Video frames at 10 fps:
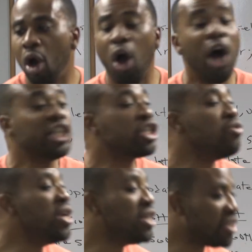
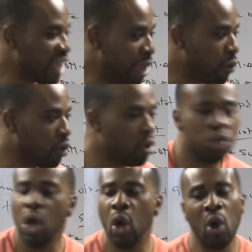Altering the table.
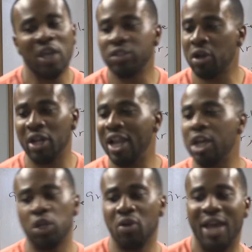No, it's not going to allow
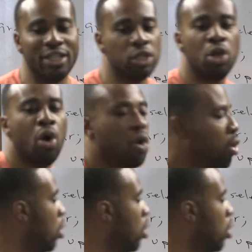you to do that. No.